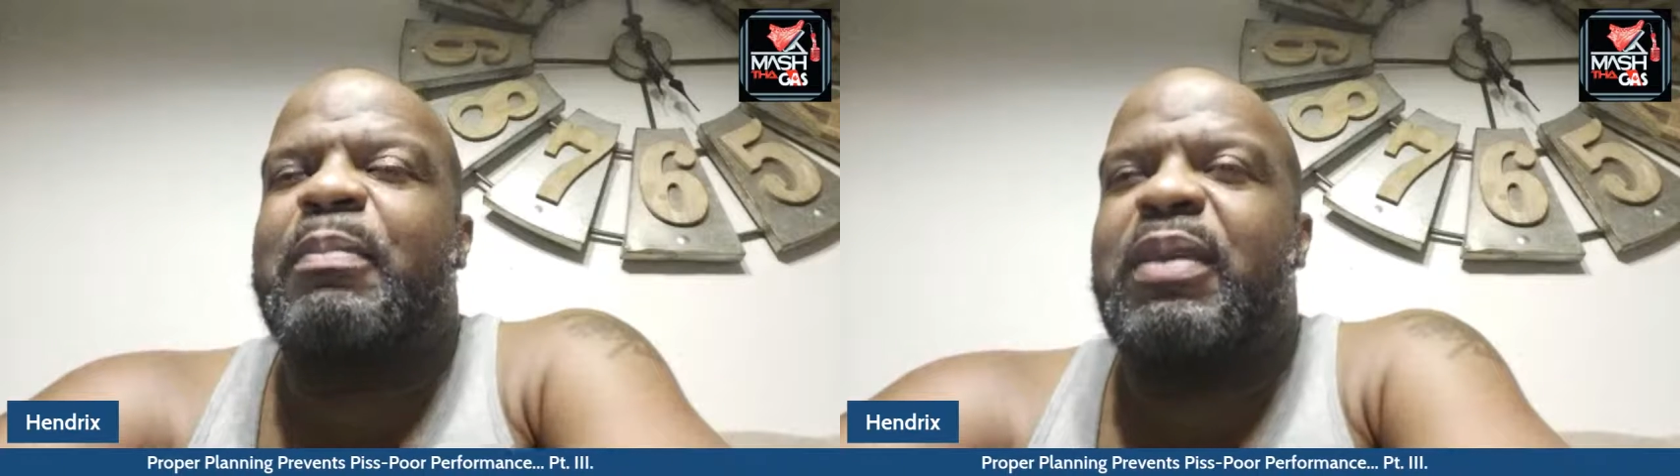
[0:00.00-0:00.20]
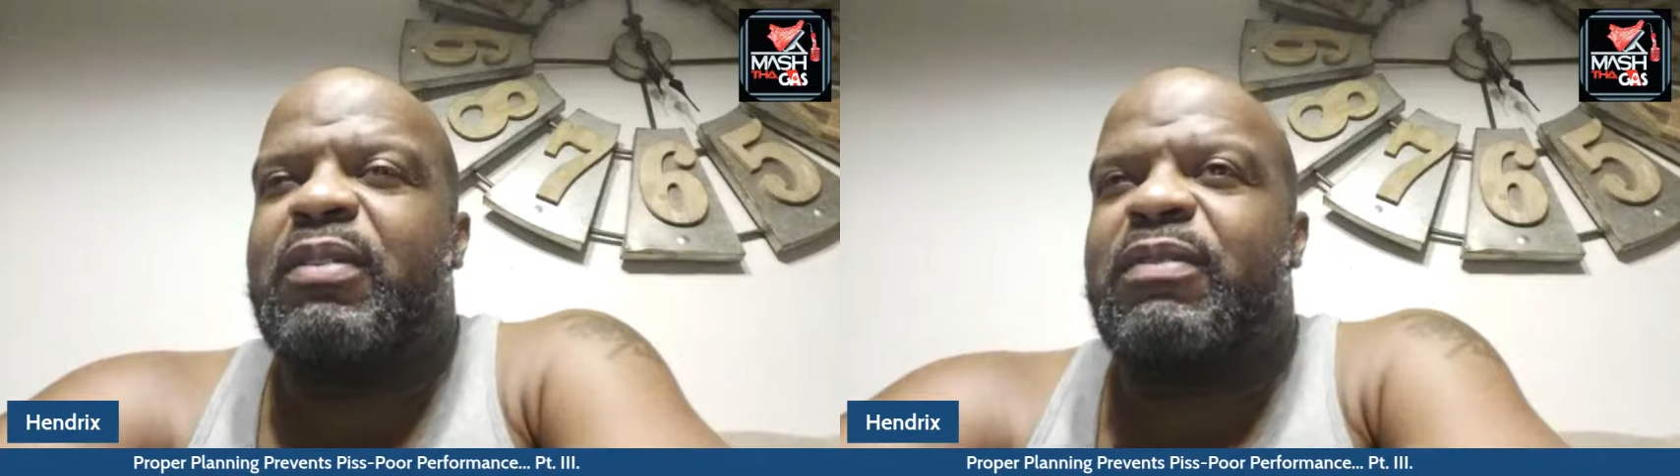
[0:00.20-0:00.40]

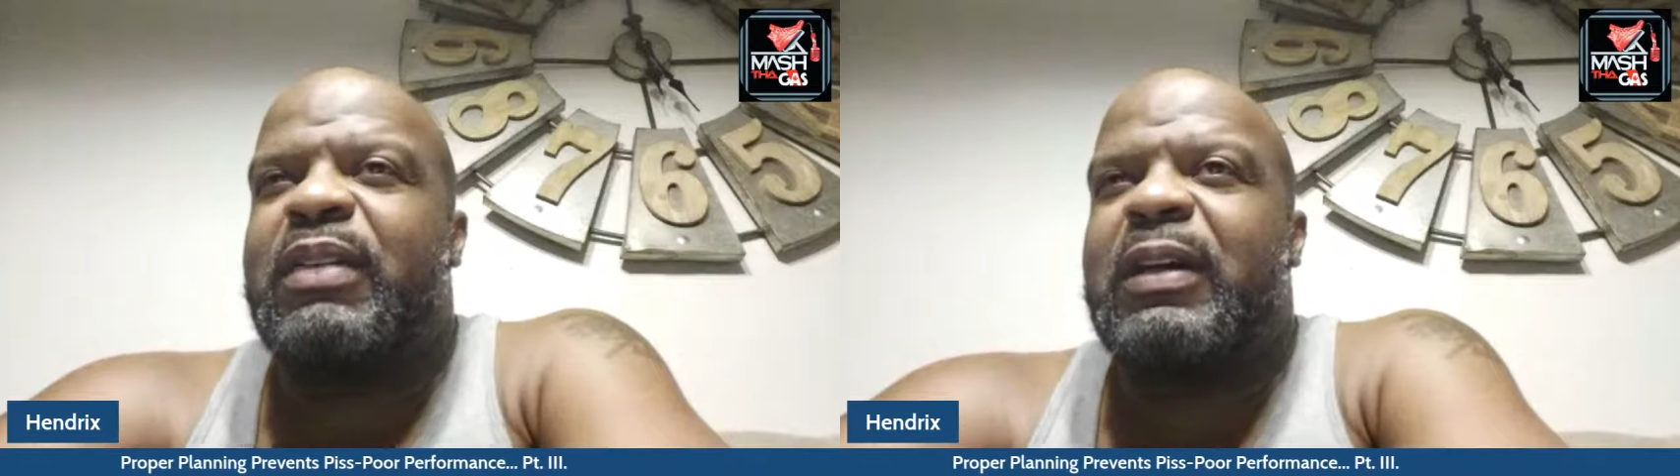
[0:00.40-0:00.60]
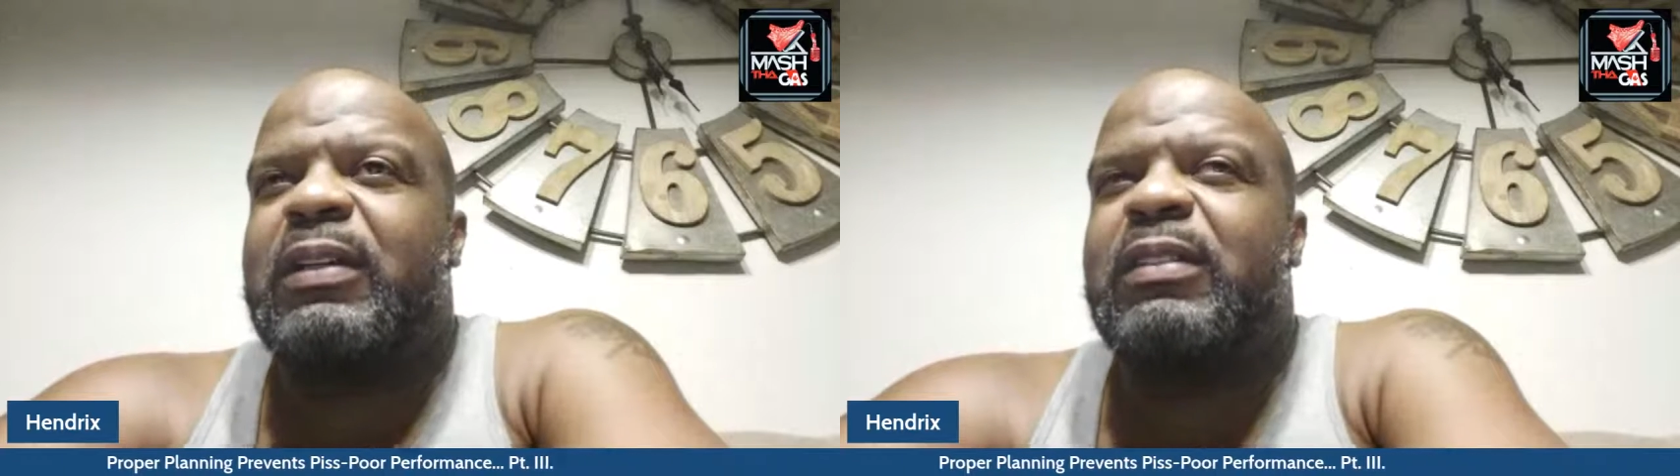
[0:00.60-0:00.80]

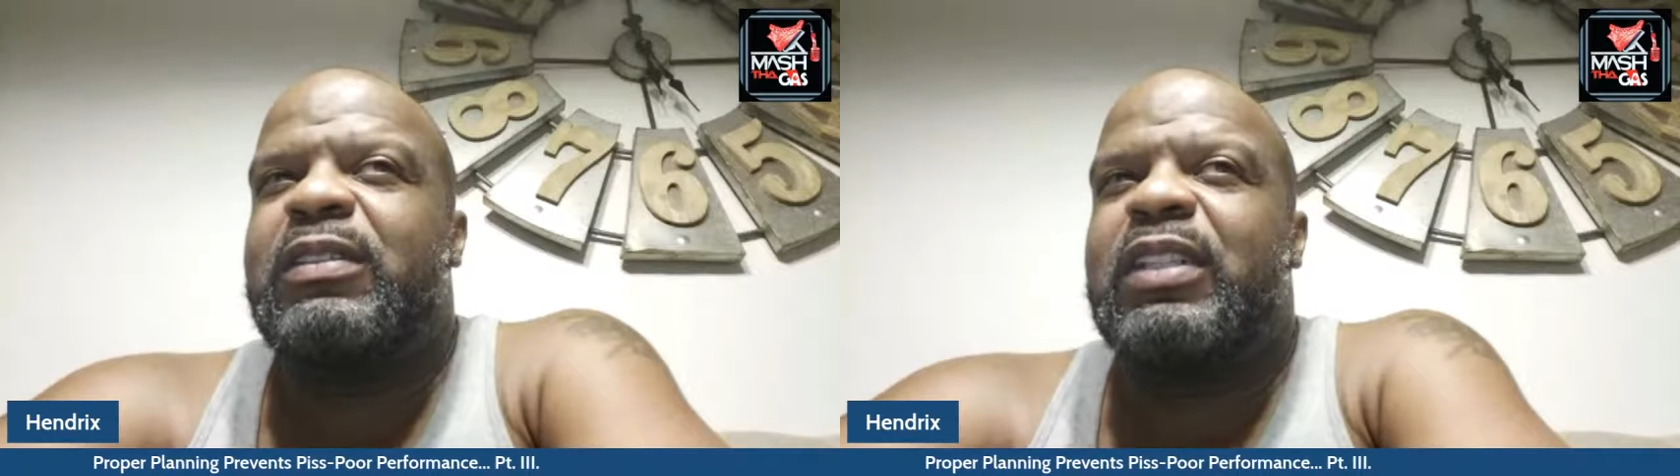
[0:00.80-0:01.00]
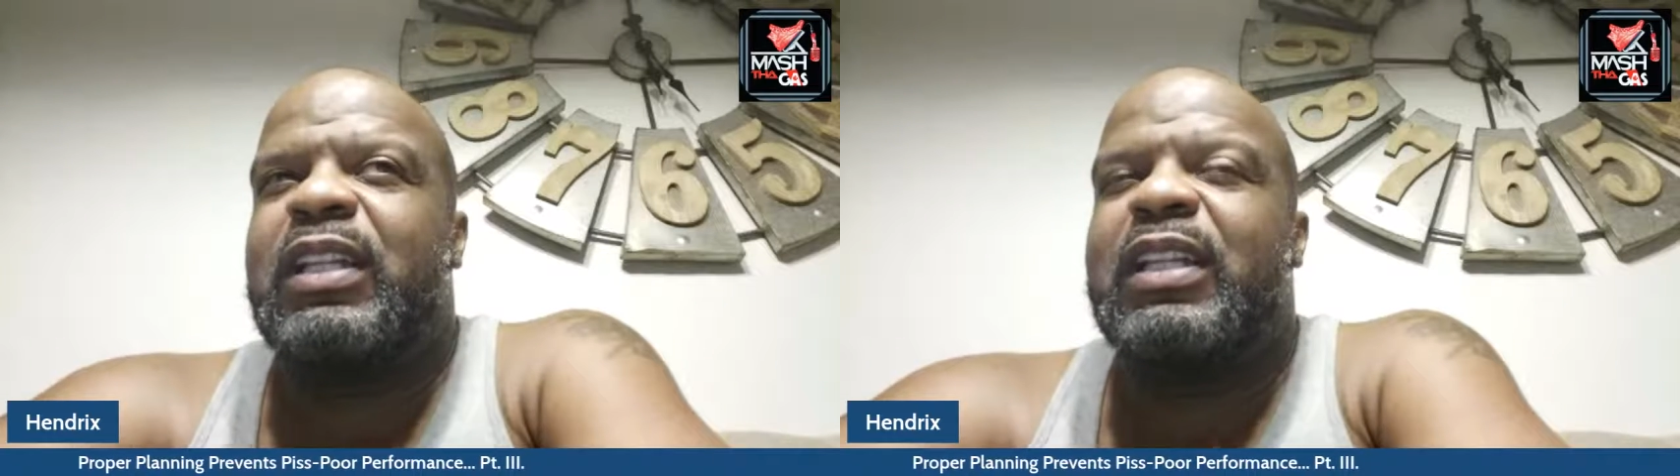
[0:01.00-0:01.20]

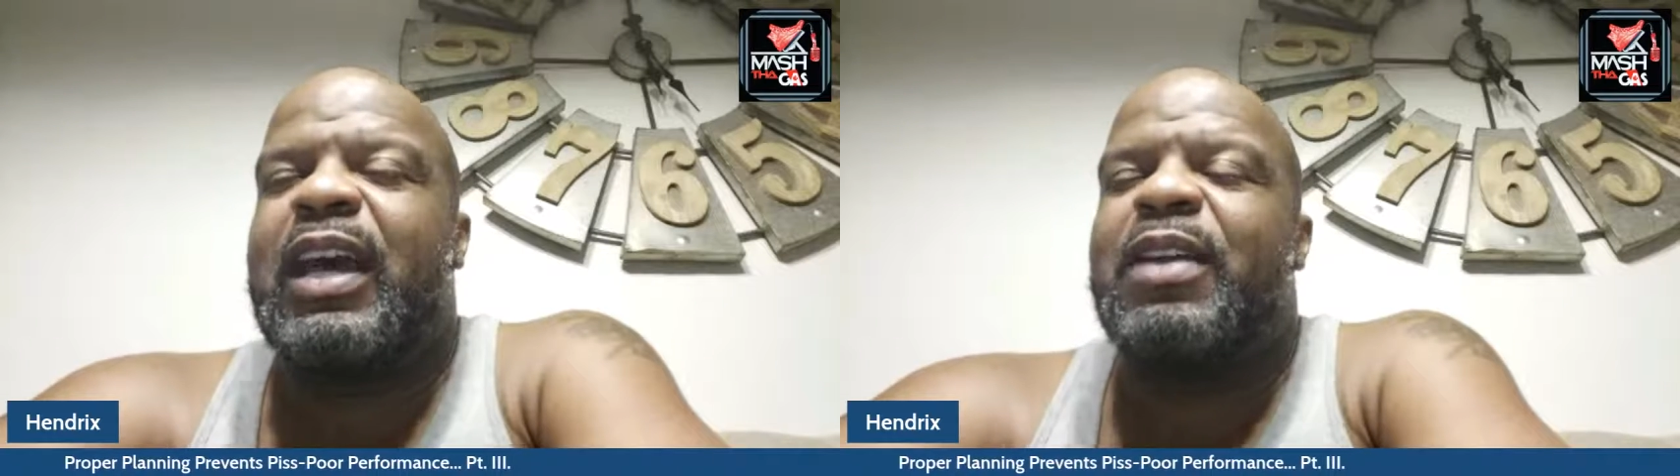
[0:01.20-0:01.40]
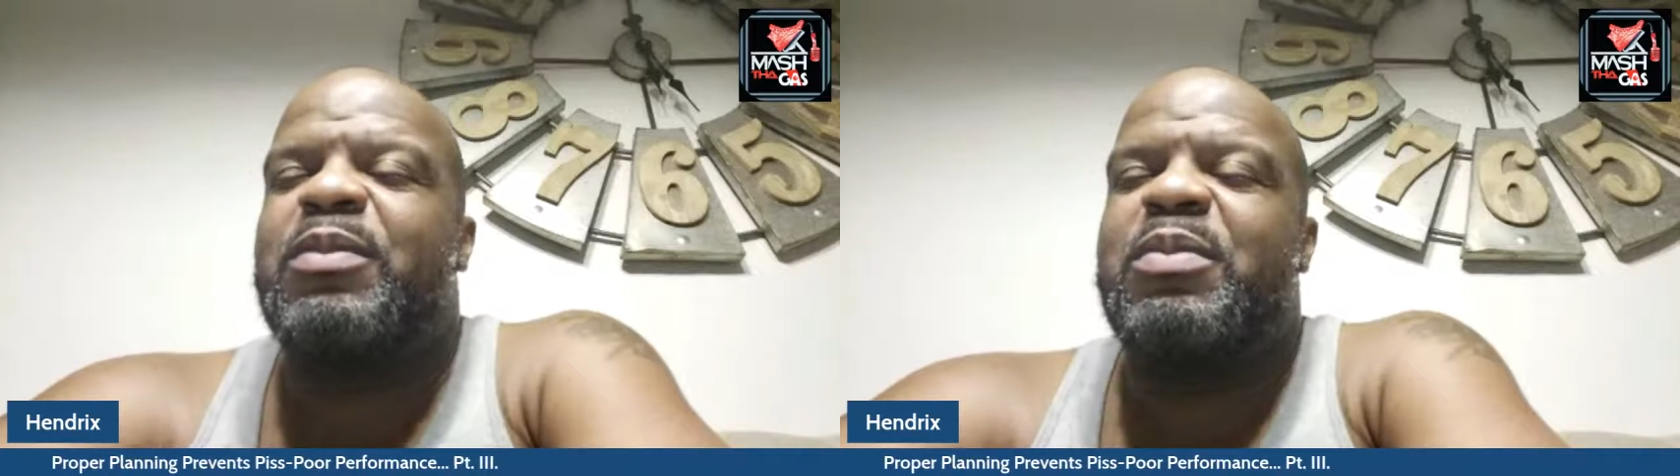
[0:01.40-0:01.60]
pitfalls, a
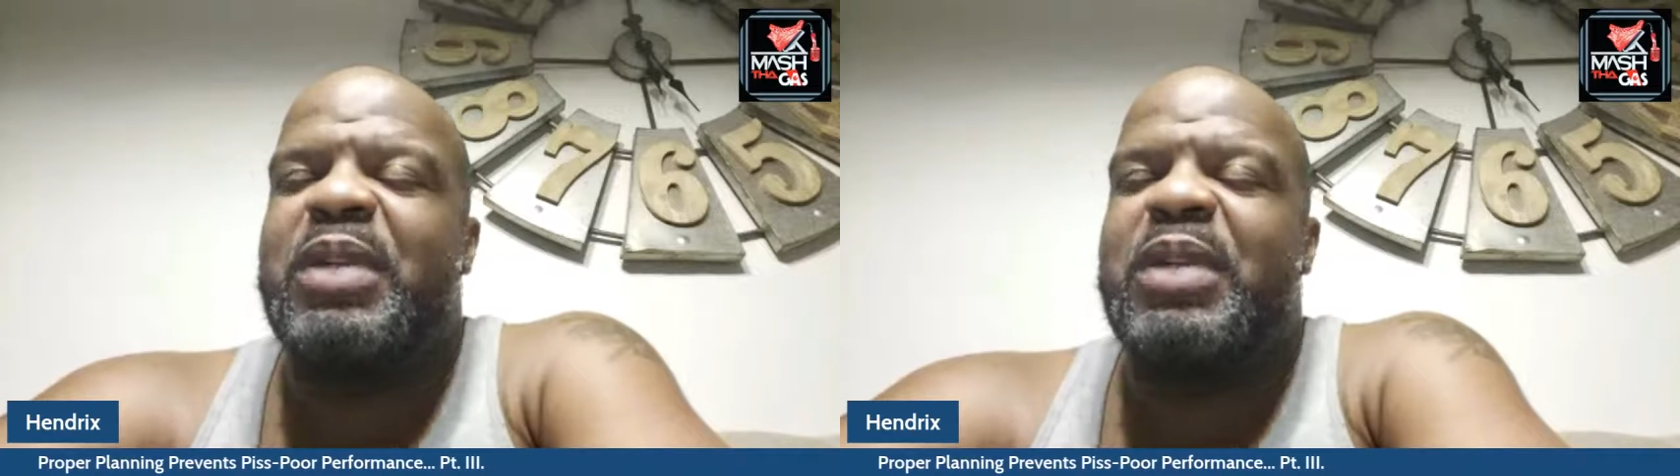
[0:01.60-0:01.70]
lot of